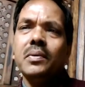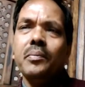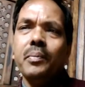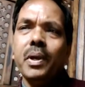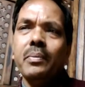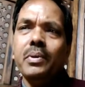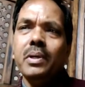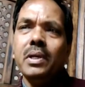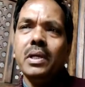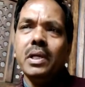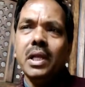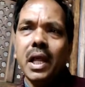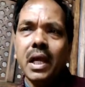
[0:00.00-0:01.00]
may be
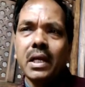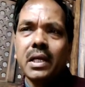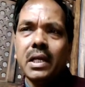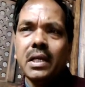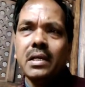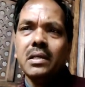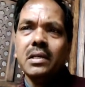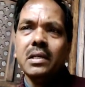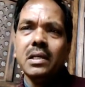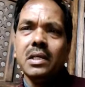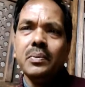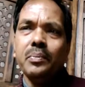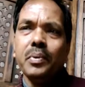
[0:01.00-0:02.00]
elected
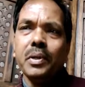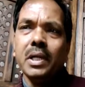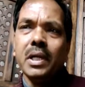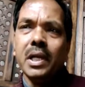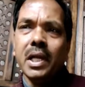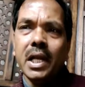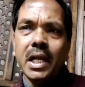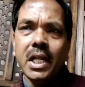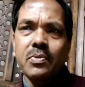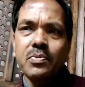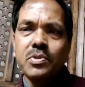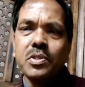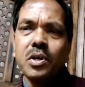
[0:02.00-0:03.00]

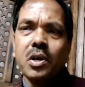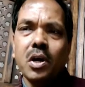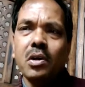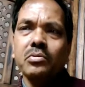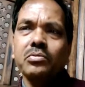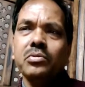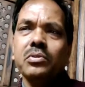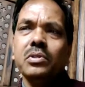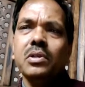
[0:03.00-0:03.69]
representatives of